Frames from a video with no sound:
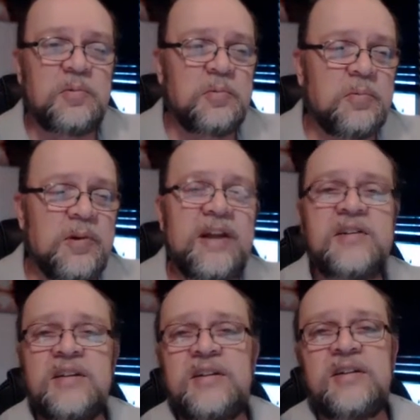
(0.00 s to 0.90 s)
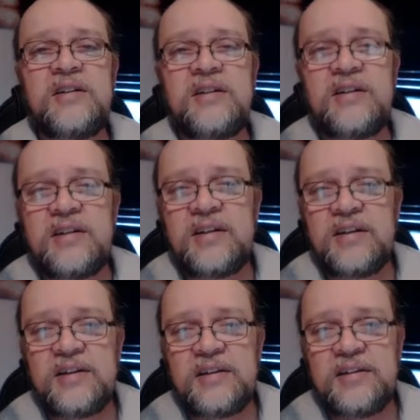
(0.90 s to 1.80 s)
rented
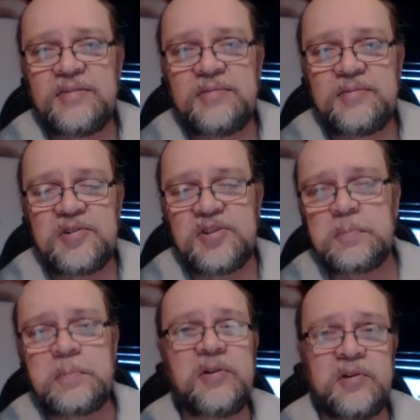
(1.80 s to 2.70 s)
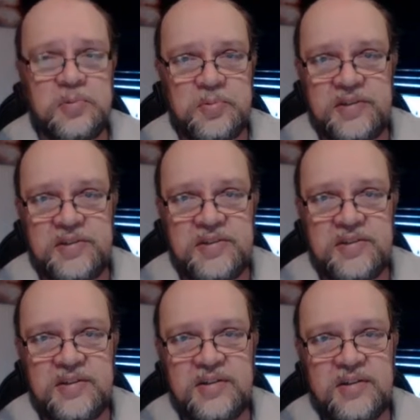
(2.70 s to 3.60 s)

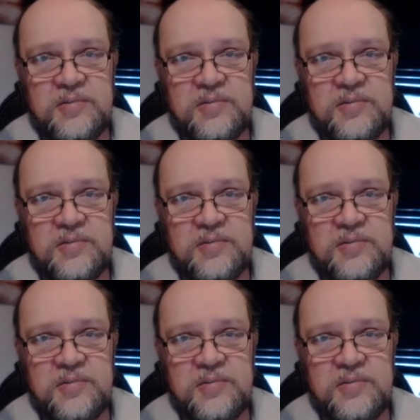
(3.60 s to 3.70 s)
spiritualists.